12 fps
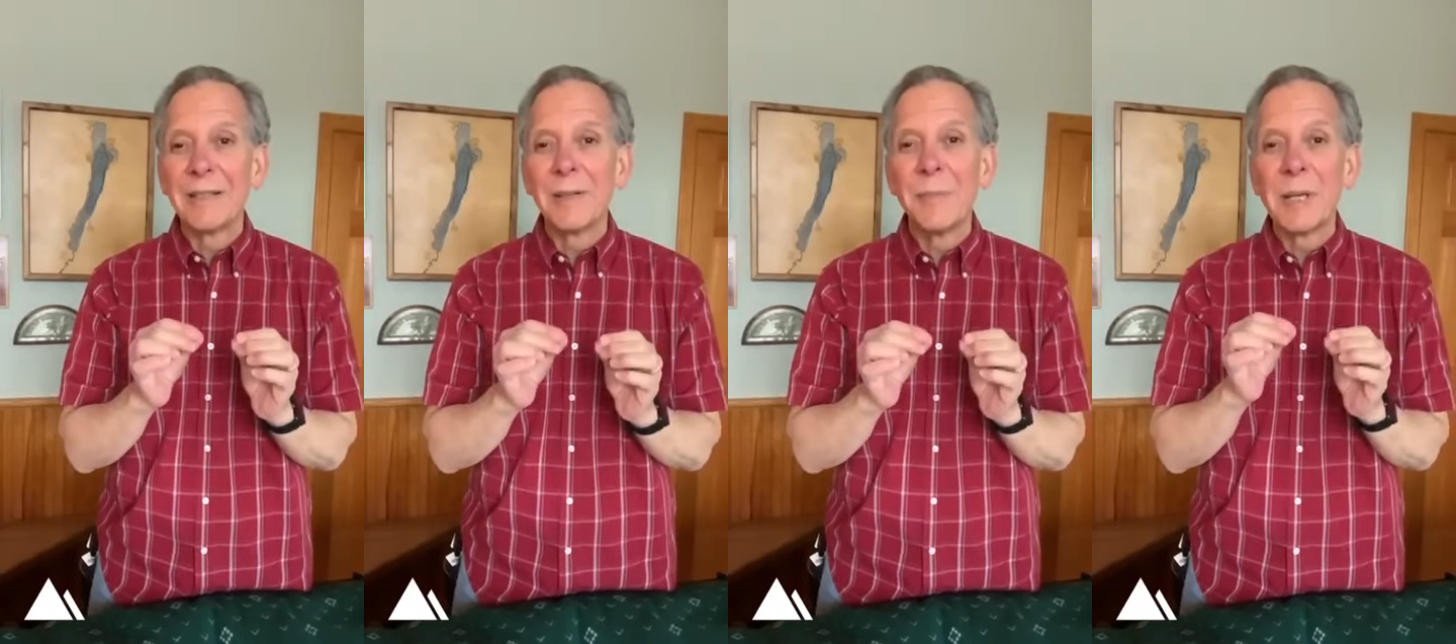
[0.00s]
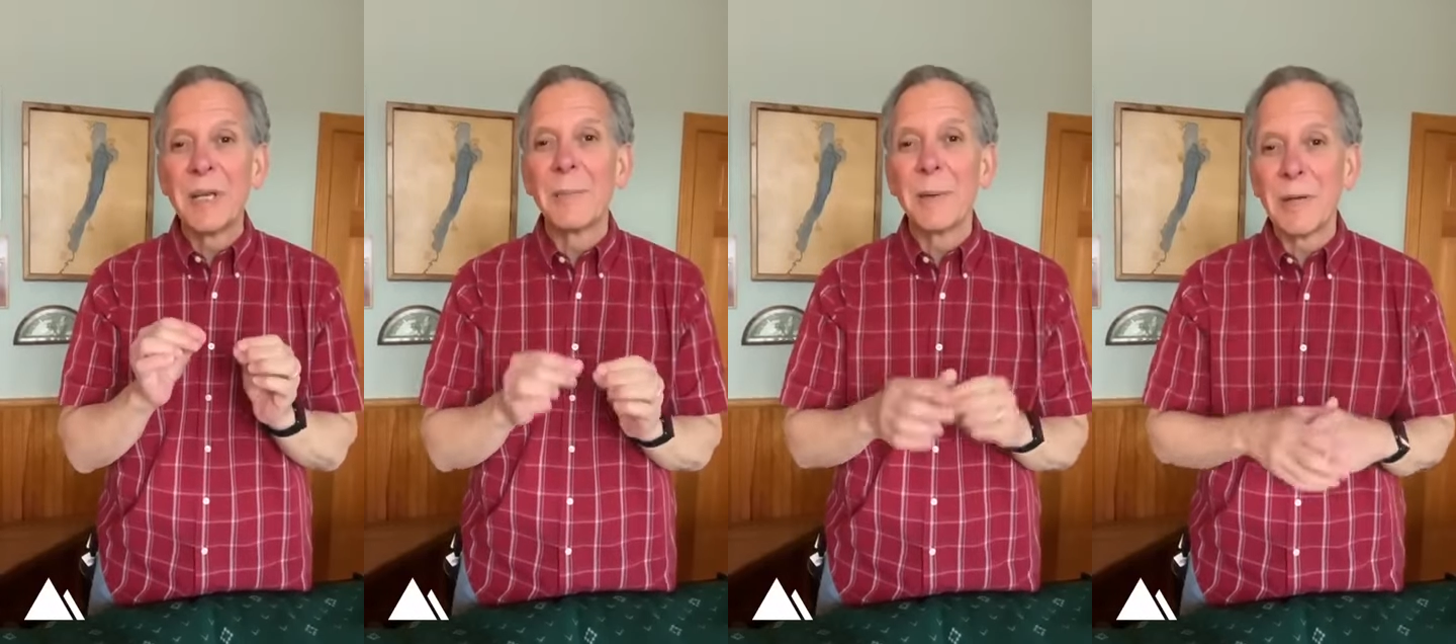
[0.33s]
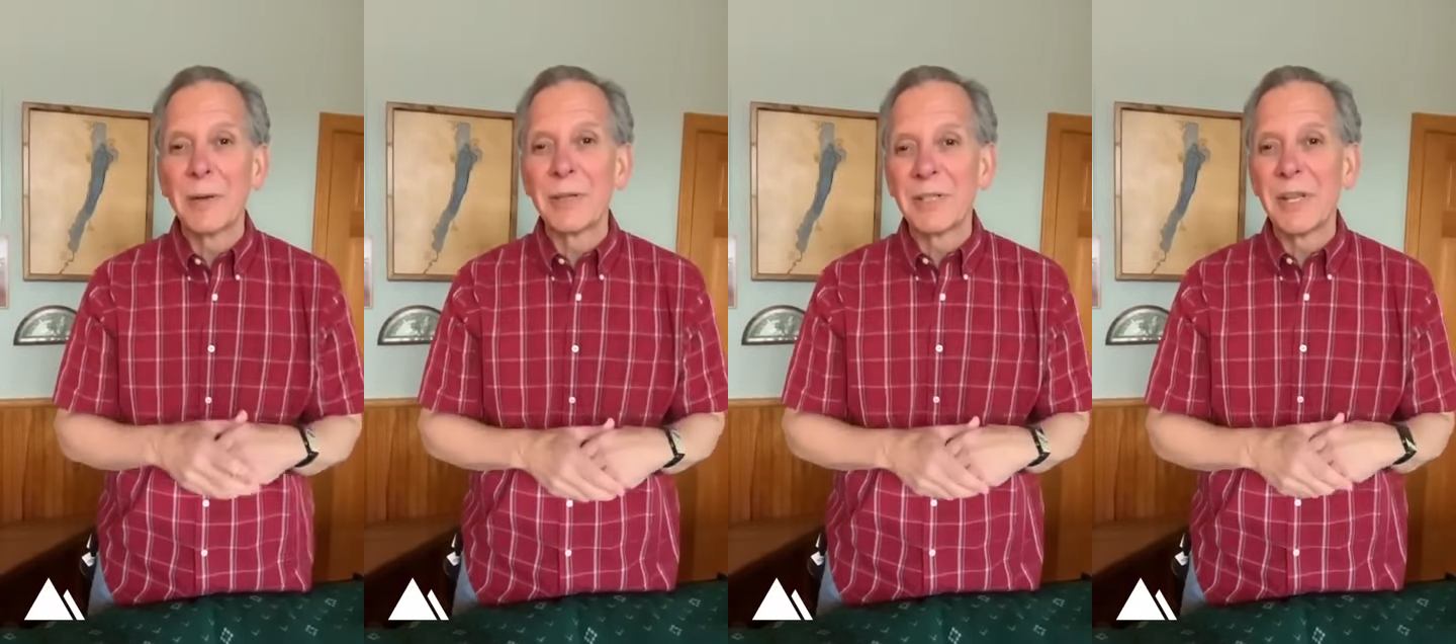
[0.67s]
to become
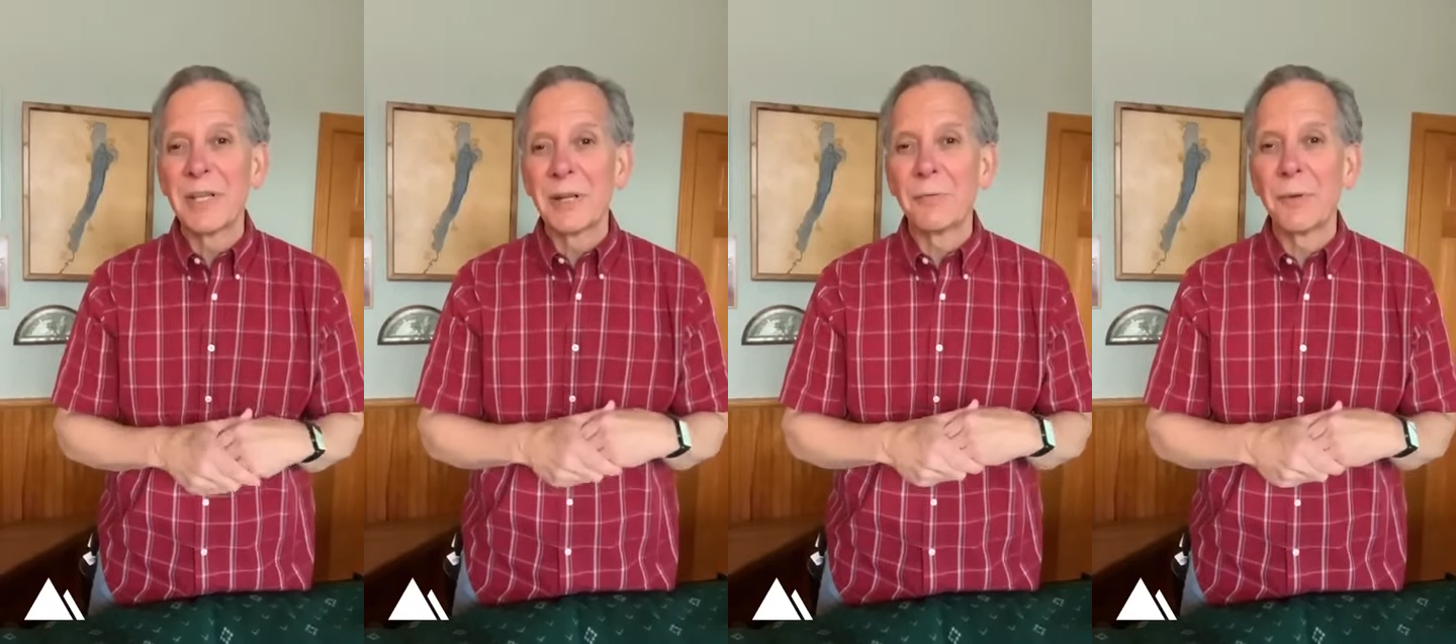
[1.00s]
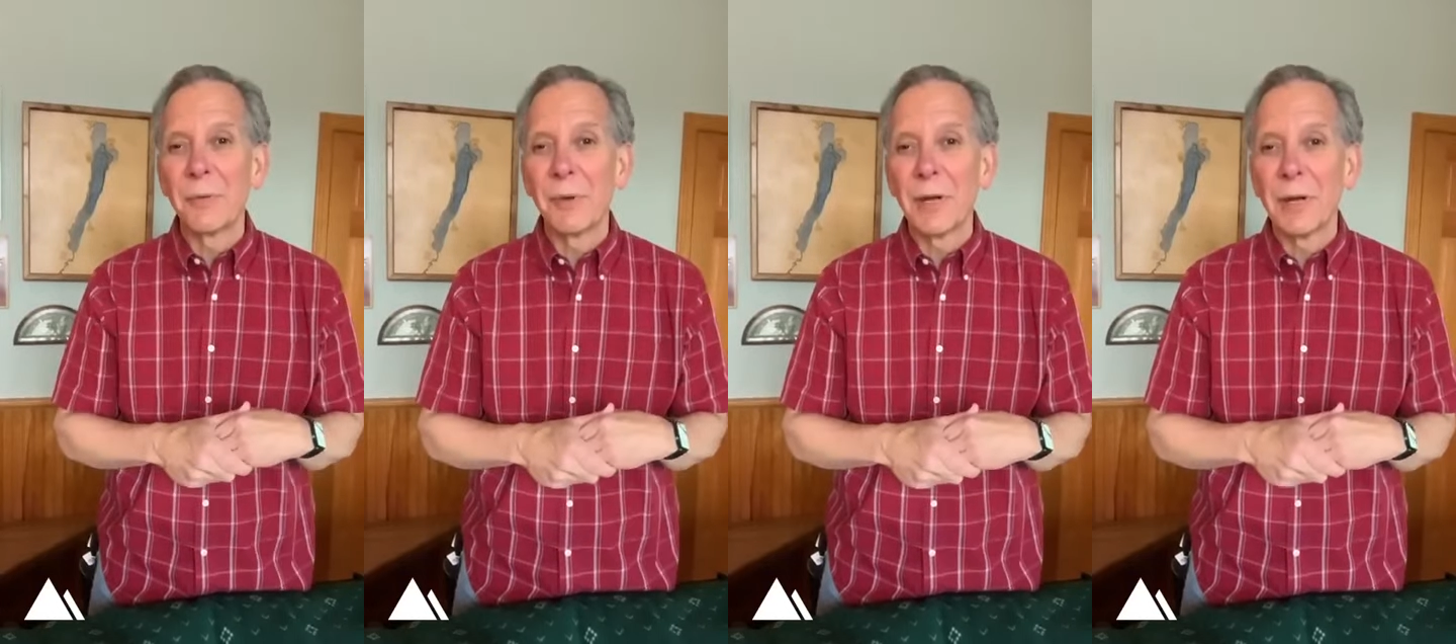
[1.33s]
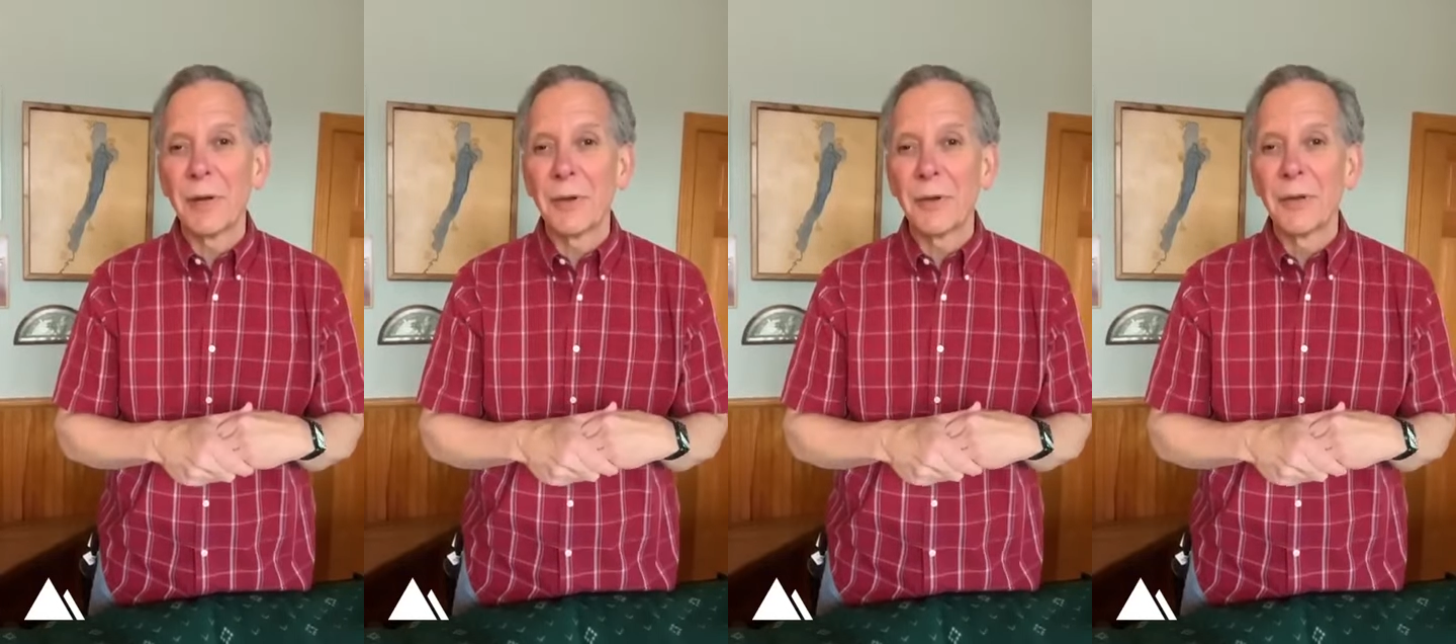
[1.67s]
irritated with one
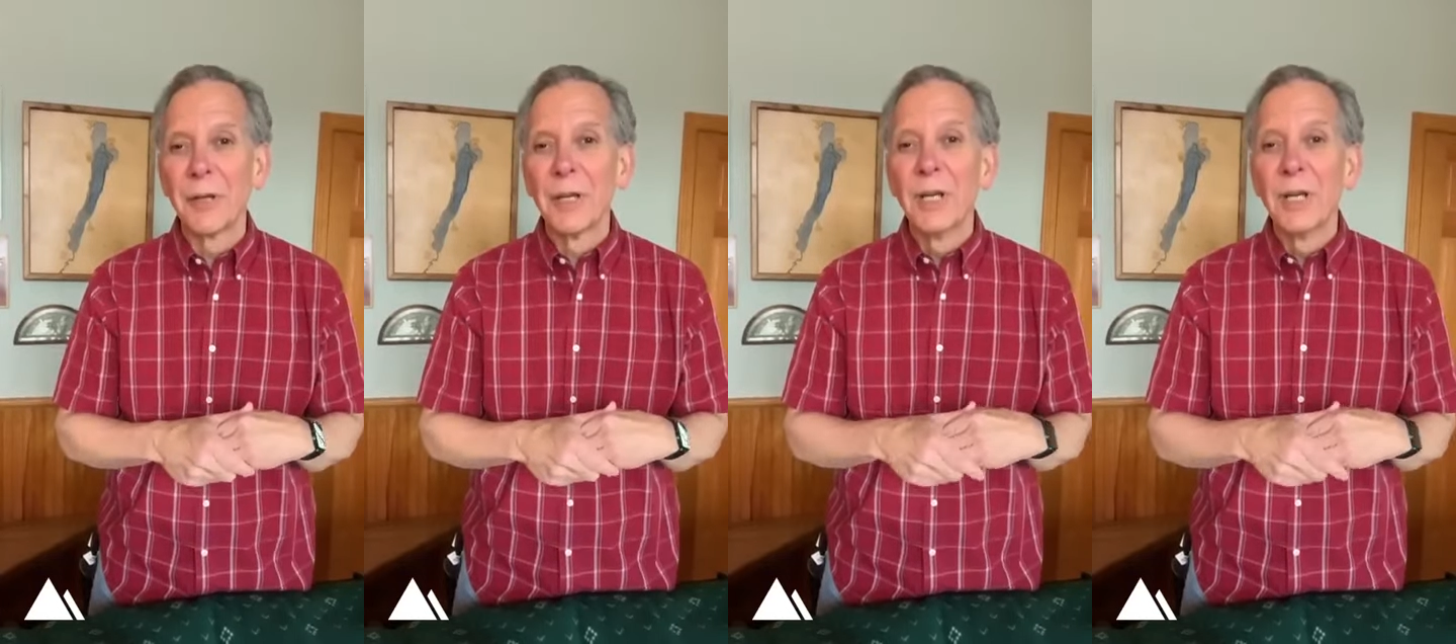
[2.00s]
another.